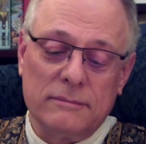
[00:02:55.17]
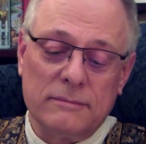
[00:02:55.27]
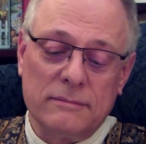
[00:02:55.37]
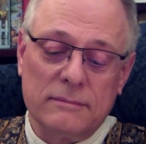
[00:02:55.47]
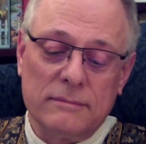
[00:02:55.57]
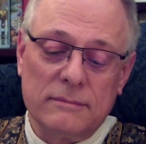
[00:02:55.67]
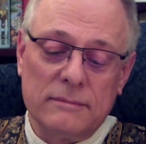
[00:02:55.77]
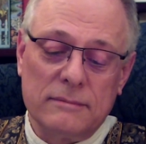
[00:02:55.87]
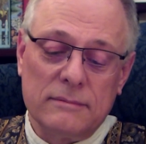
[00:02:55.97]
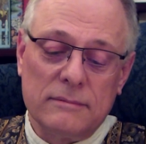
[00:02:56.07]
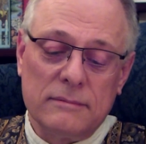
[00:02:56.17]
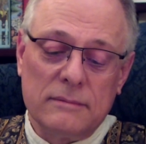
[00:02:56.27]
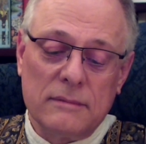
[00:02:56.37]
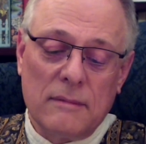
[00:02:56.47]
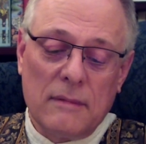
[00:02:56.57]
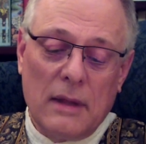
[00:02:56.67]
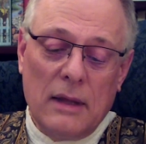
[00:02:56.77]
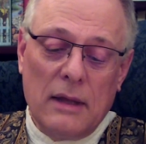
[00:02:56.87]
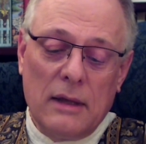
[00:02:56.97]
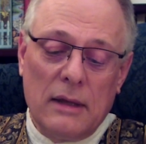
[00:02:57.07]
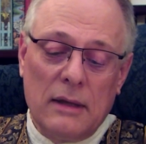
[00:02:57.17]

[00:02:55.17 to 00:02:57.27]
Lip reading: [no speech]